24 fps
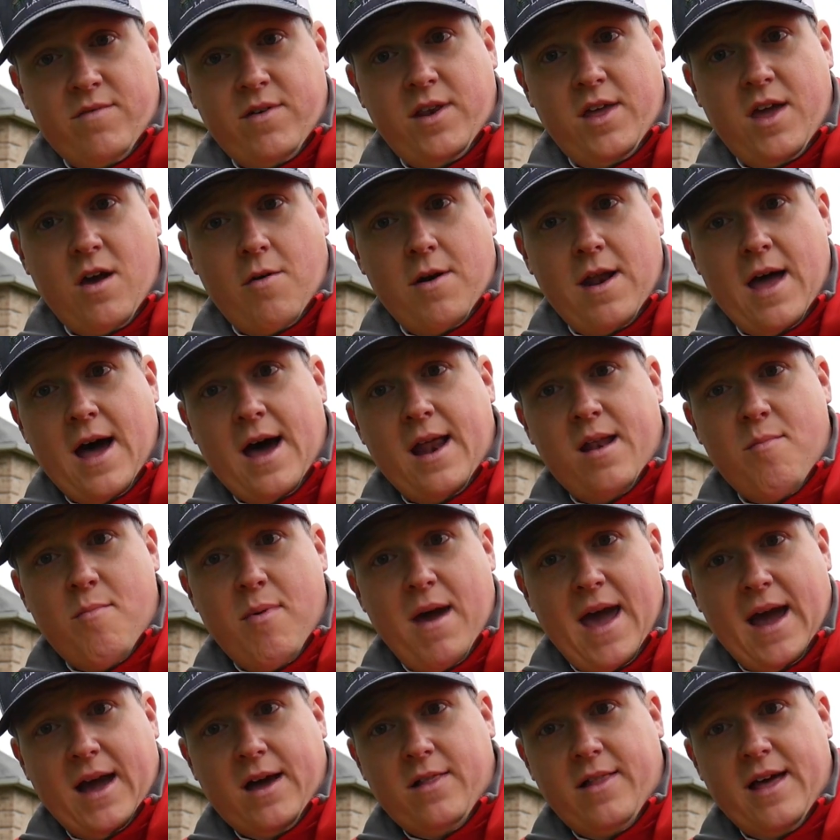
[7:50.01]
video on how to
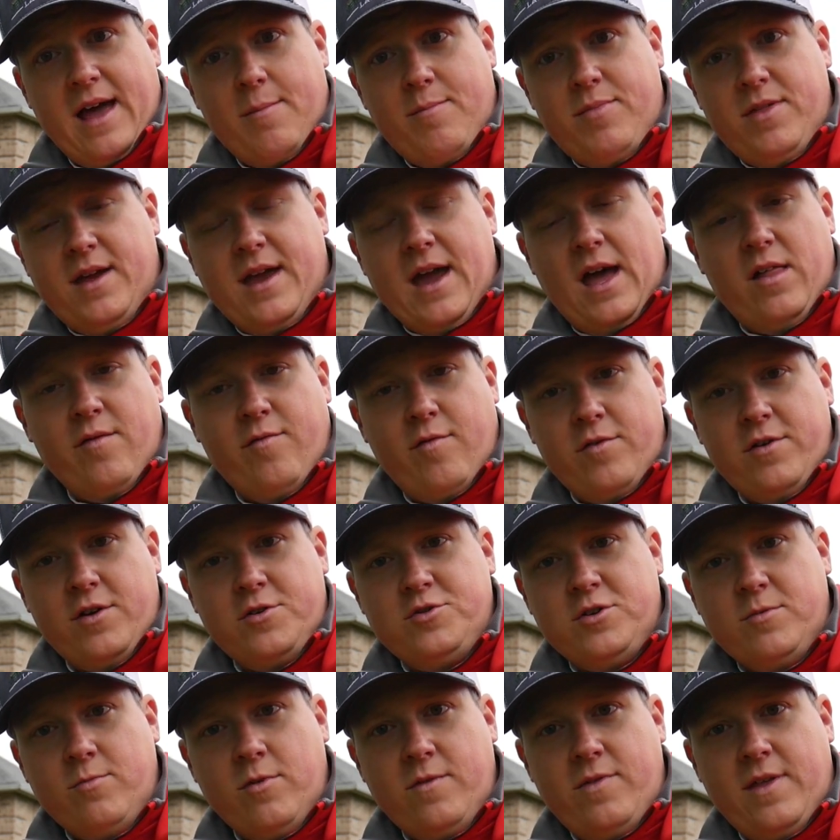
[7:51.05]
backlap the California
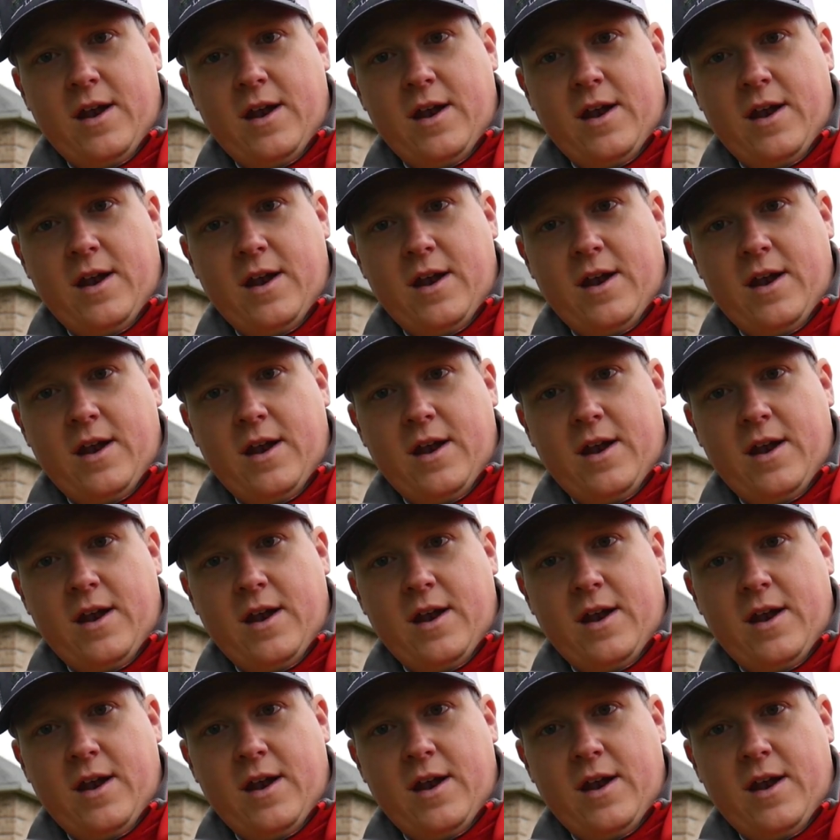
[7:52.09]
trimmer,